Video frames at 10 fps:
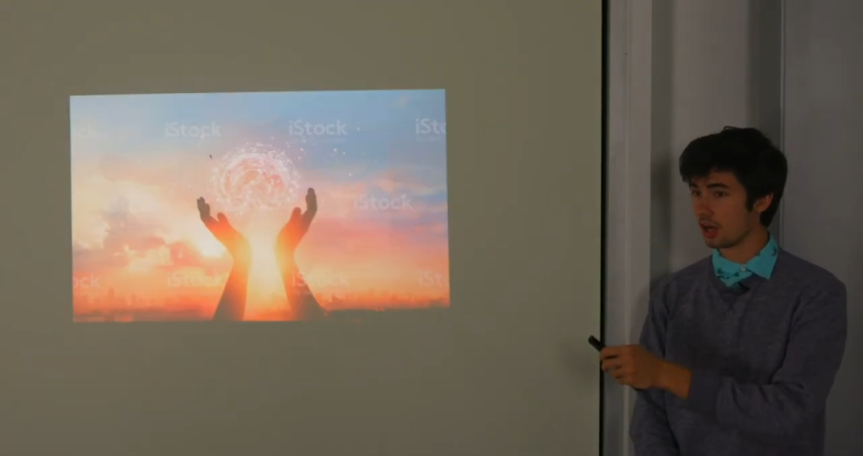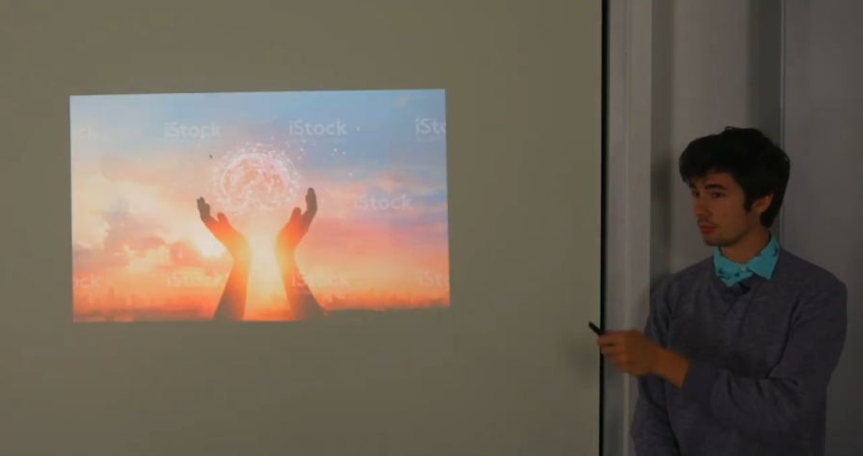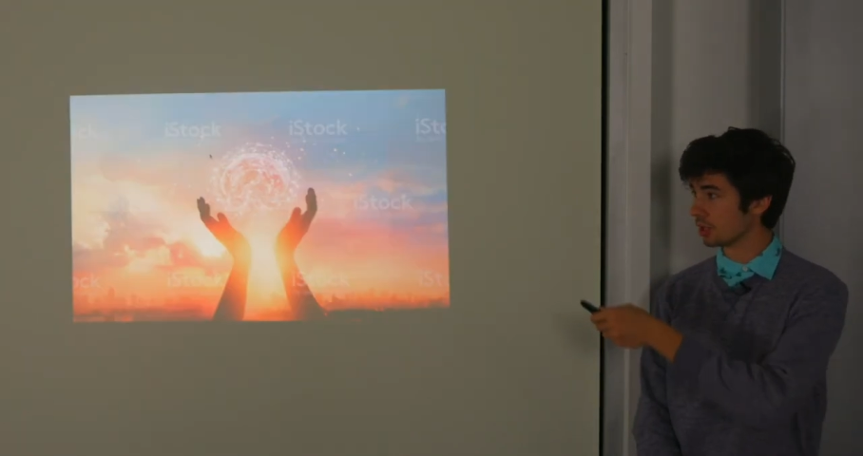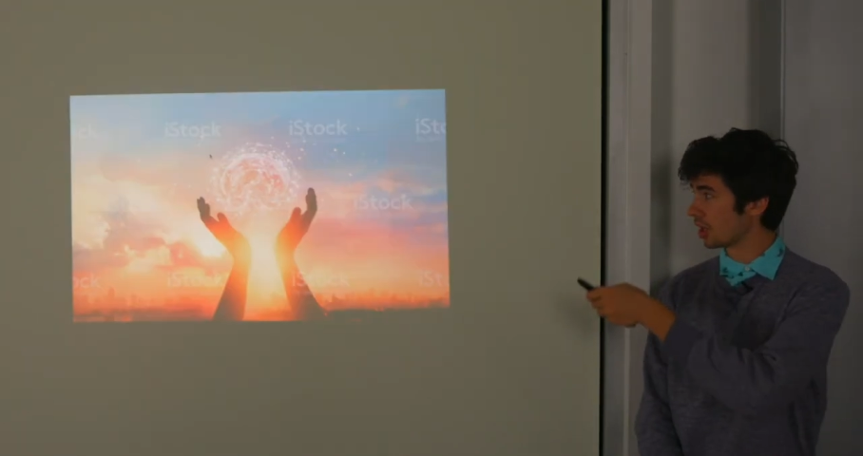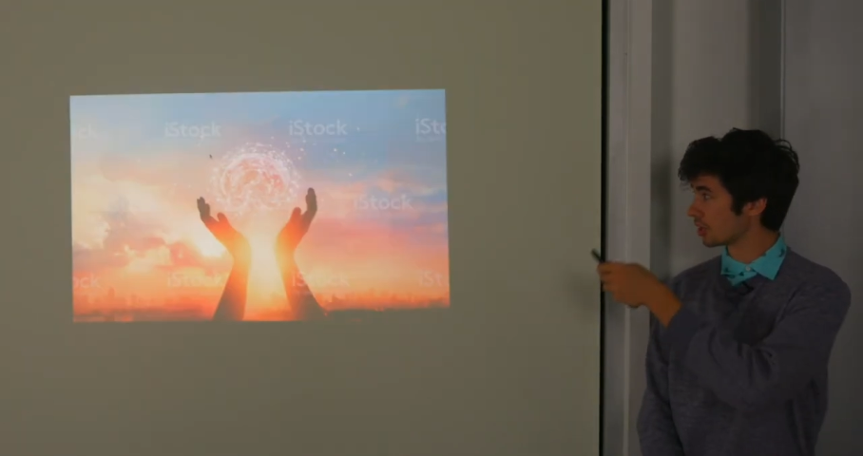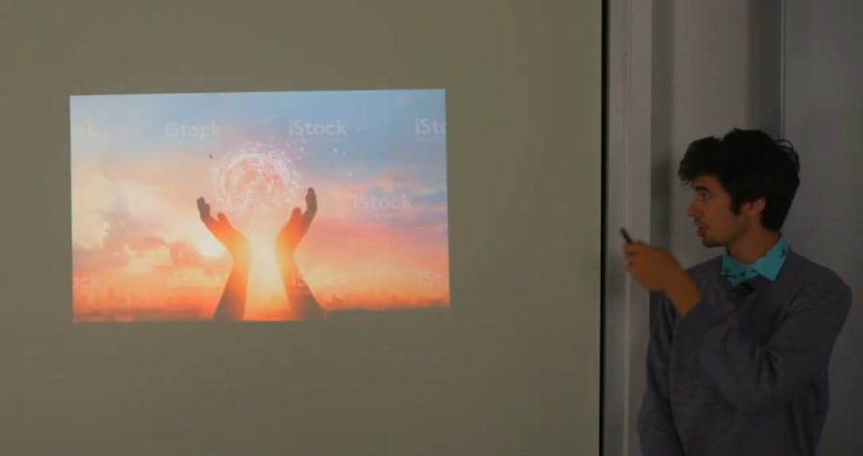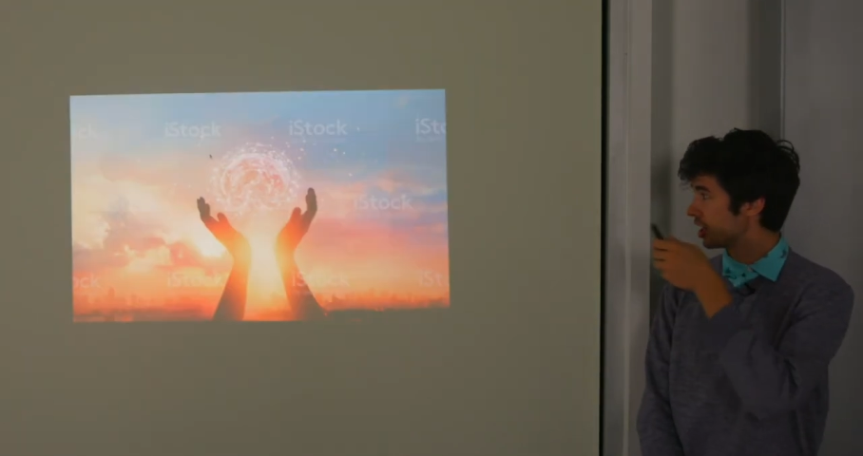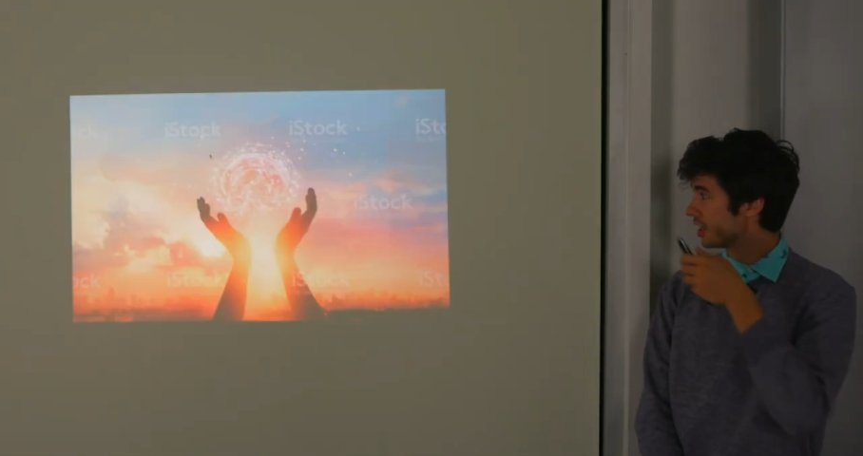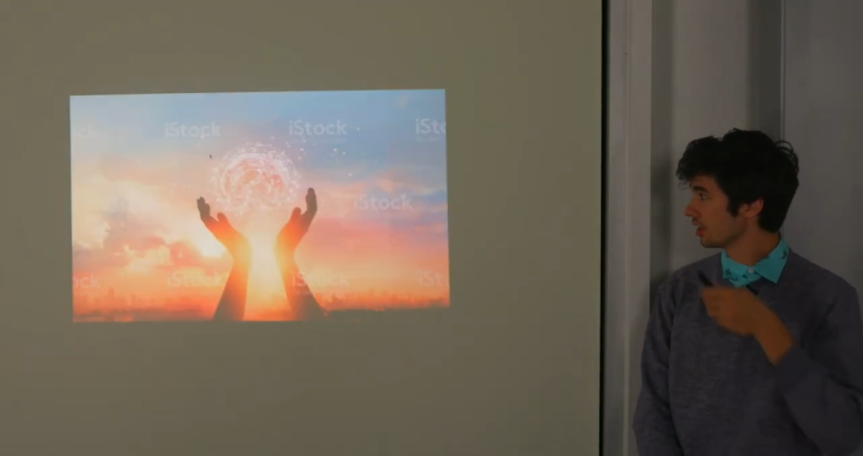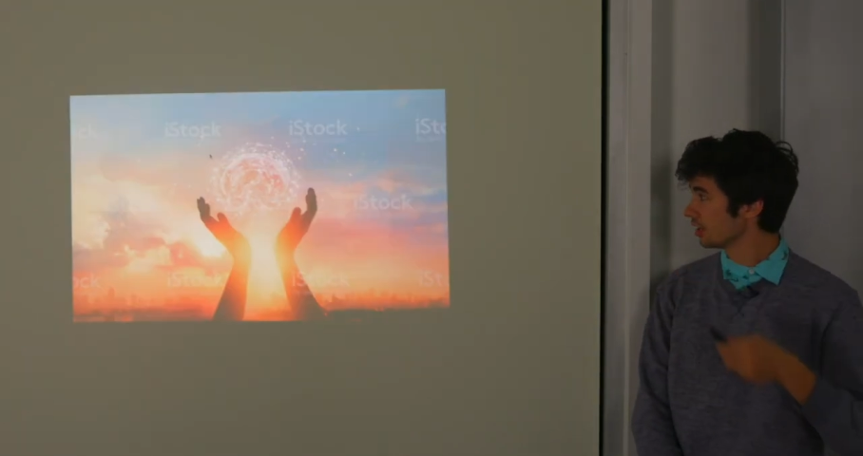on
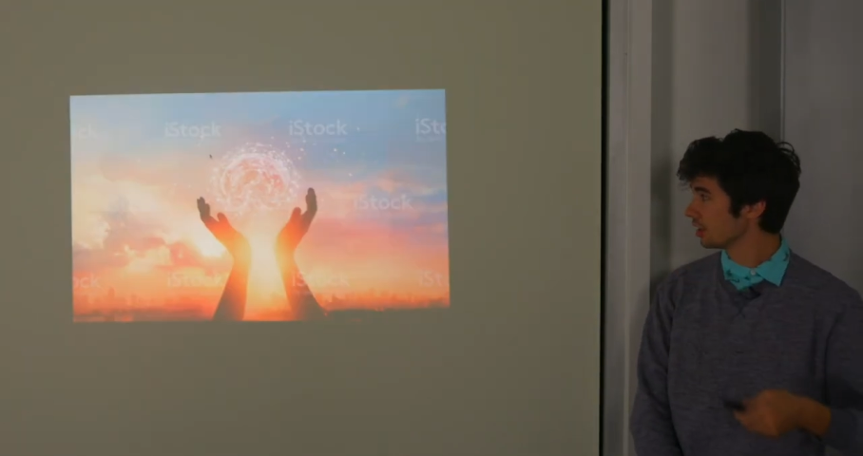blockchain,